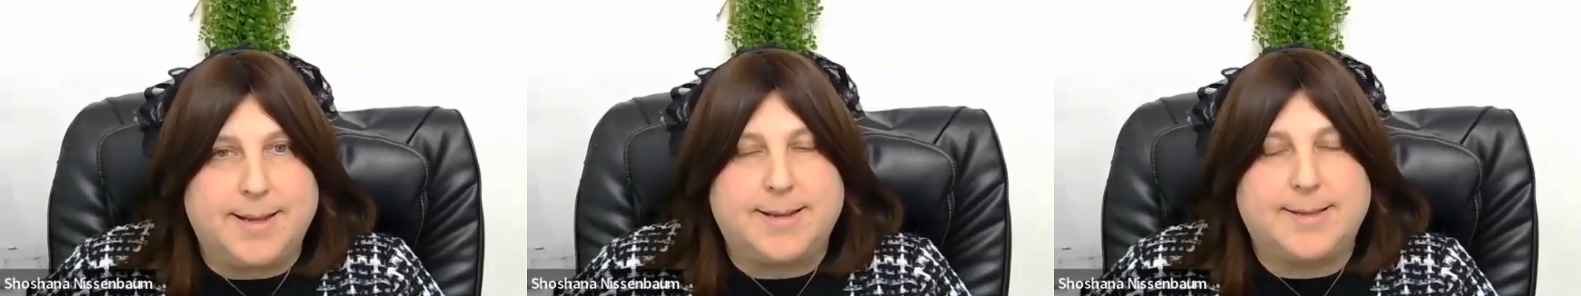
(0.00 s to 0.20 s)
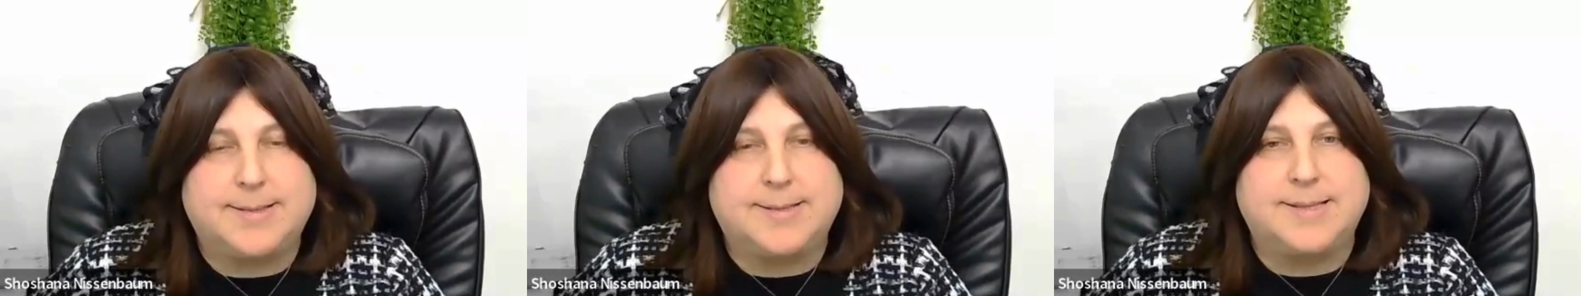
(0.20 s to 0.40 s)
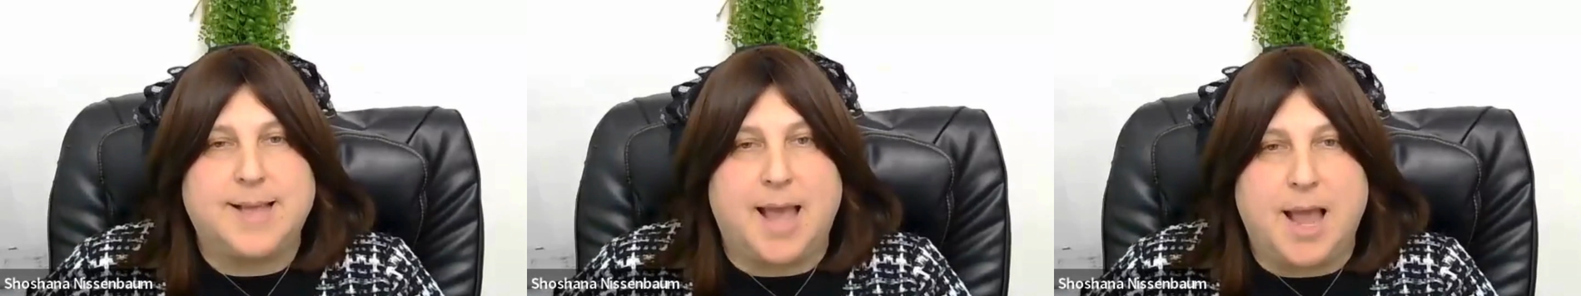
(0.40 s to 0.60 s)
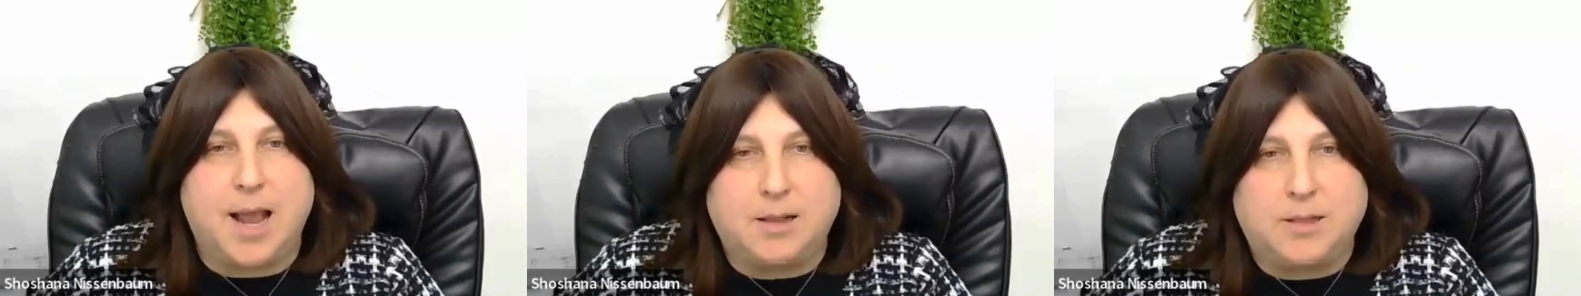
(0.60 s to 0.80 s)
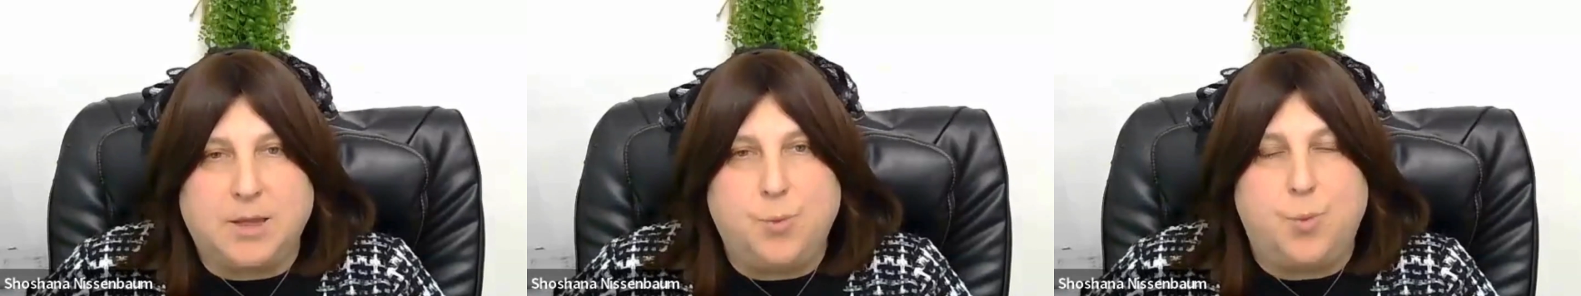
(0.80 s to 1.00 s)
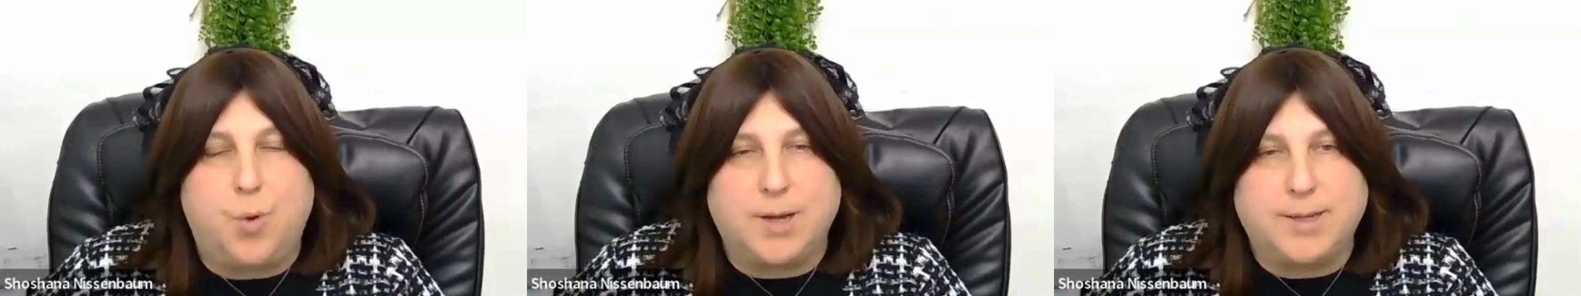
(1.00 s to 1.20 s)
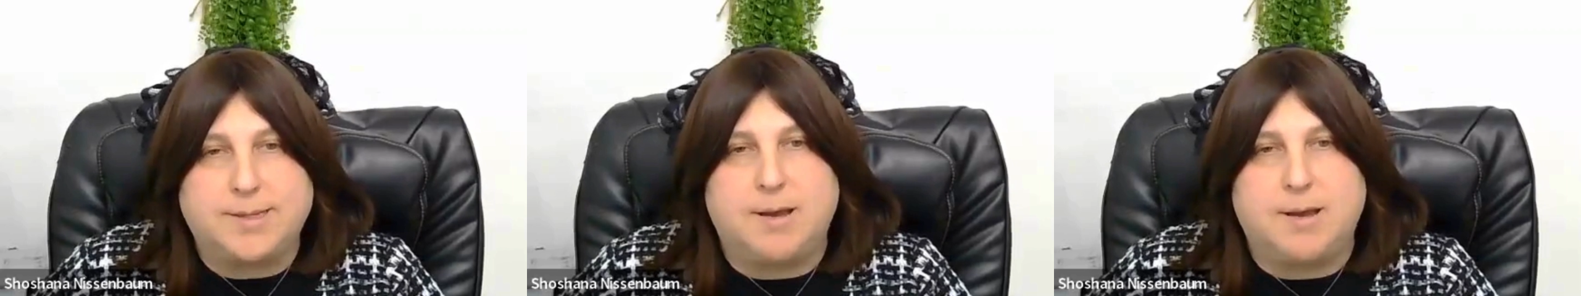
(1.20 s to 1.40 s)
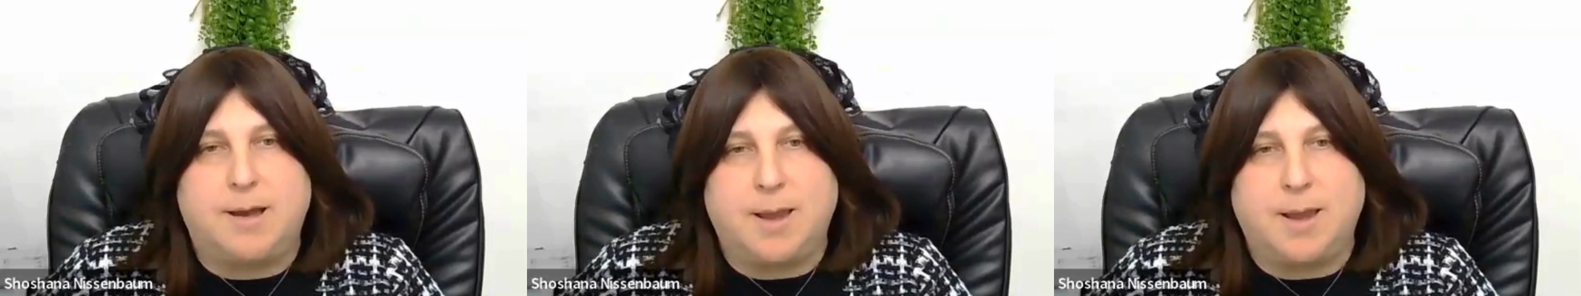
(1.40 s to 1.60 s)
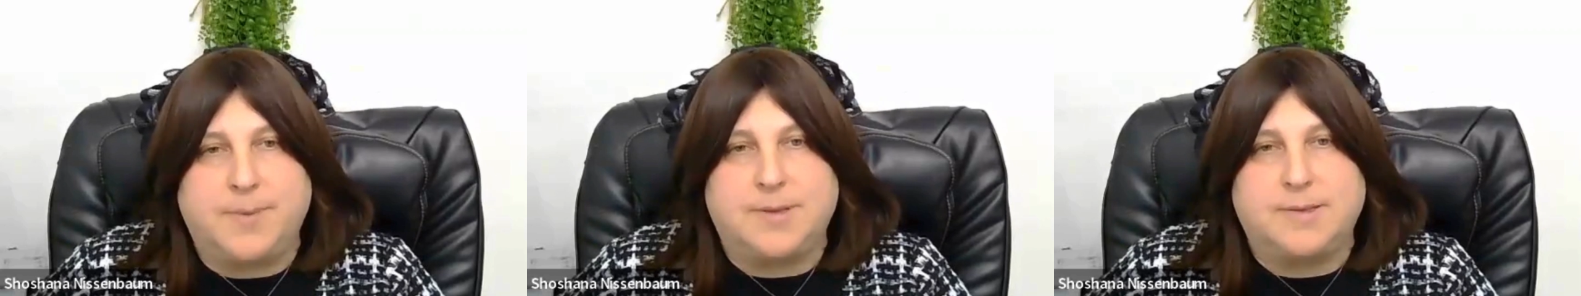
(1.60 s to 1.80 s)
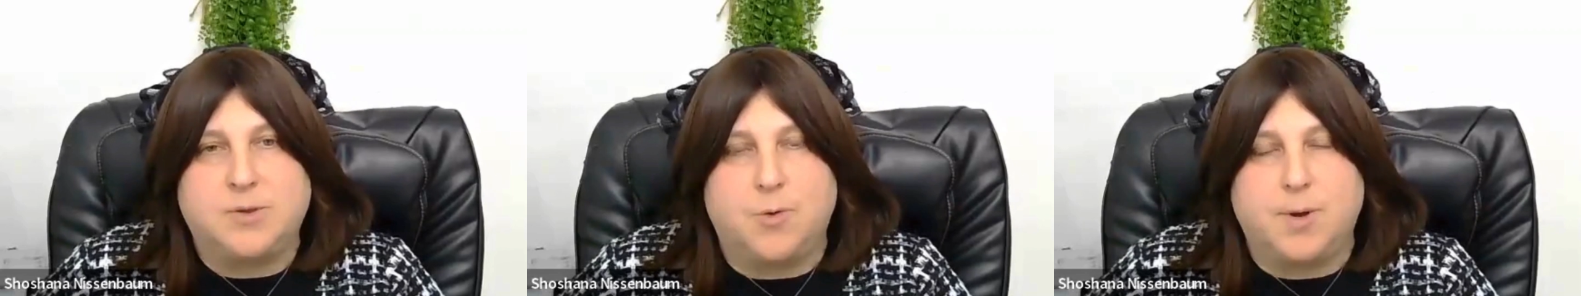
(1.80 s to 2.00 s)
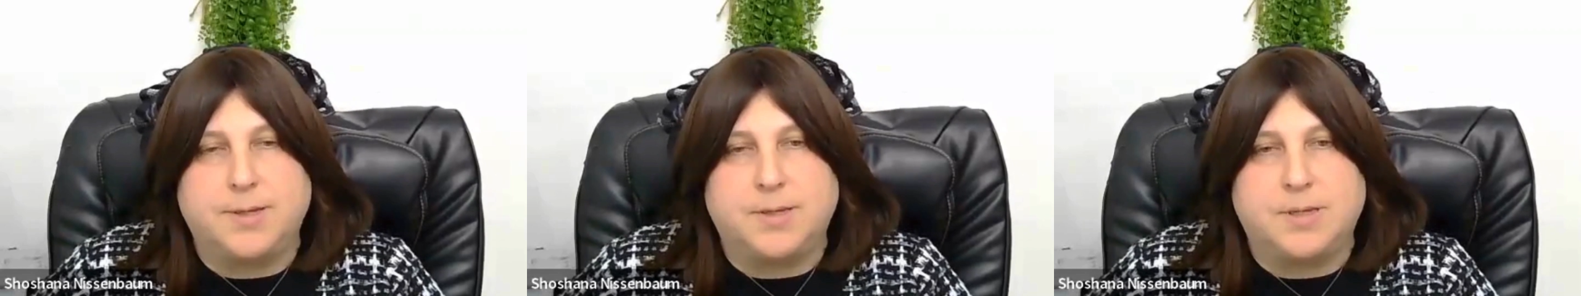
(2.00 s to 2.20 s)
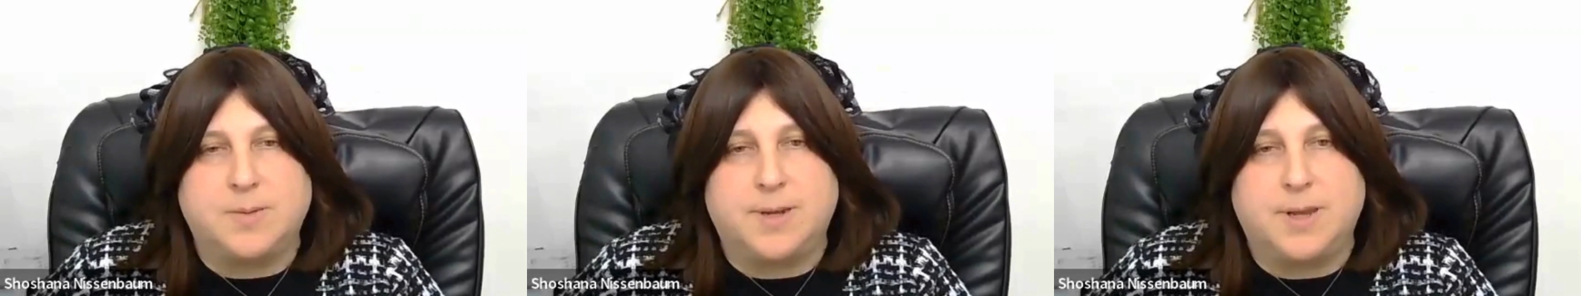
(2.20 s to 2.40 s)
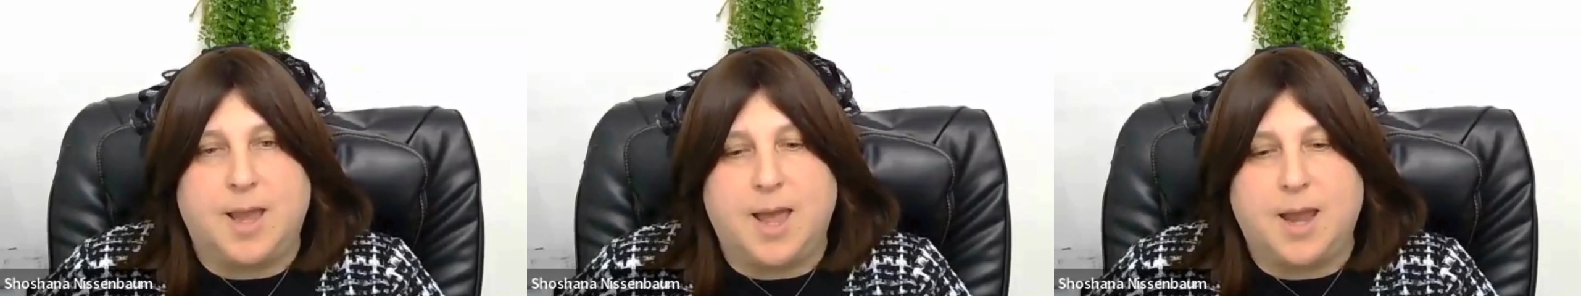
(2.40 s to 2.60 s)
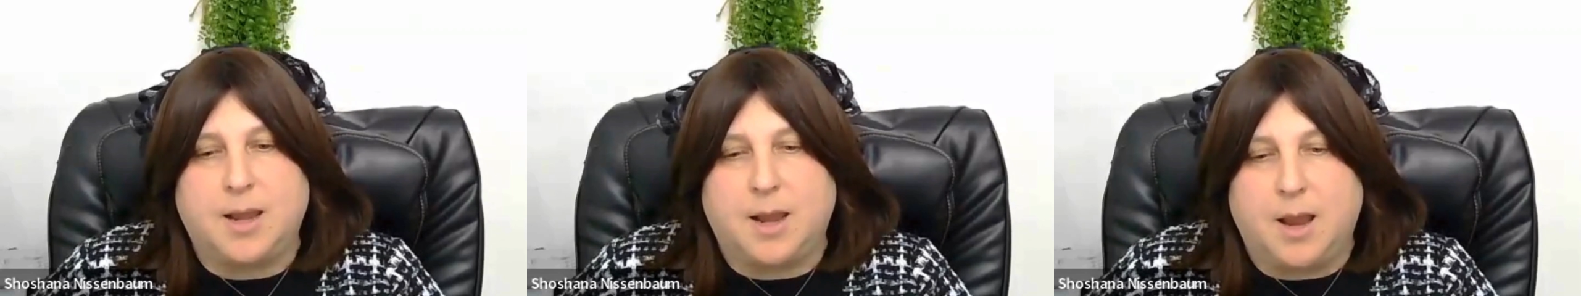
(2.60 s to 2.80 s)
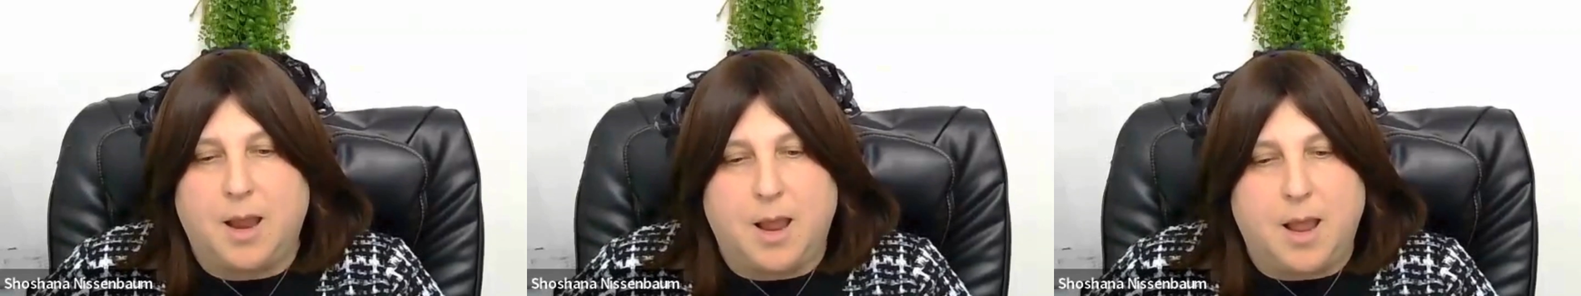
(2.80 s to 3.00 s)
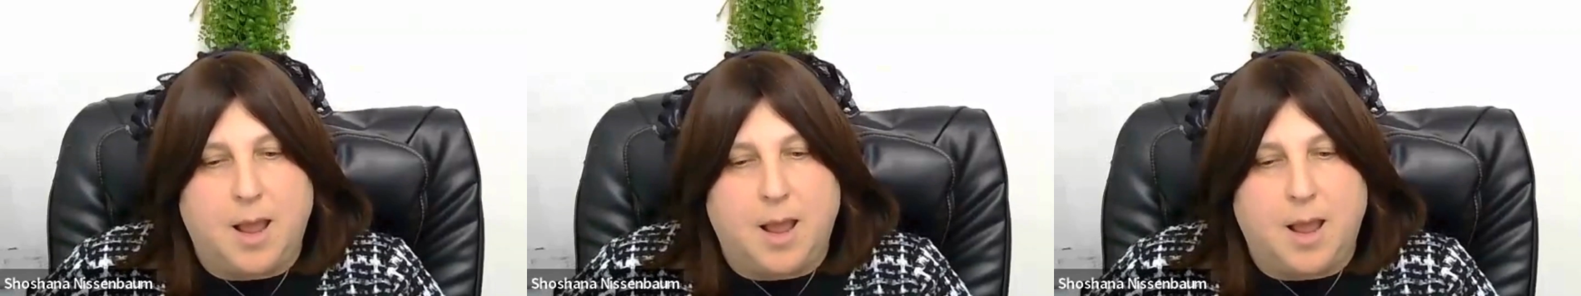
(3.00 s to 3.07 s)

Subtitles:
Exactly what time is going to be, and